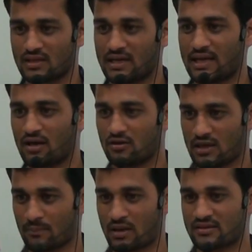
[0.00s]
I have
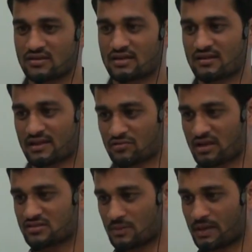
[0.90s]
employees details as well
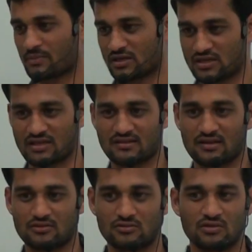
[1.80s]
as department details
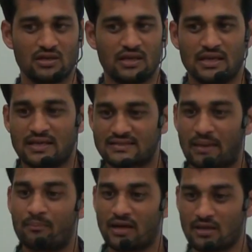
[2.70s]
also.
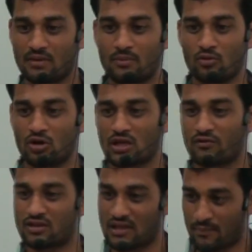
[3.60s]
Somebody may be working
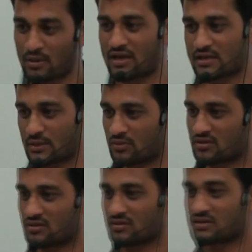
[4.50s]
with employee
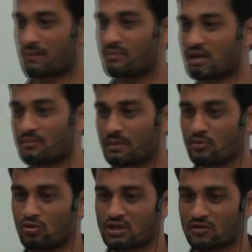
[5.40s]
tables. Somebody may be
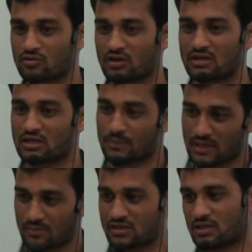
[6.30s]
working with what?
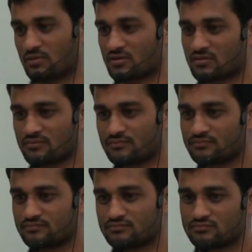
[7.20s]
Department tables.
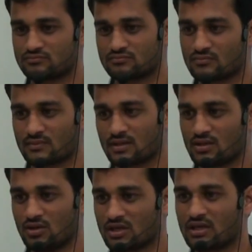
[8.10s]

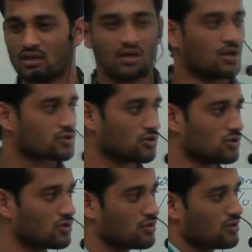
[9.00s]
Okay.
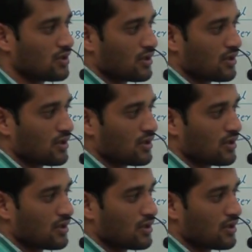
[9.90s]
So,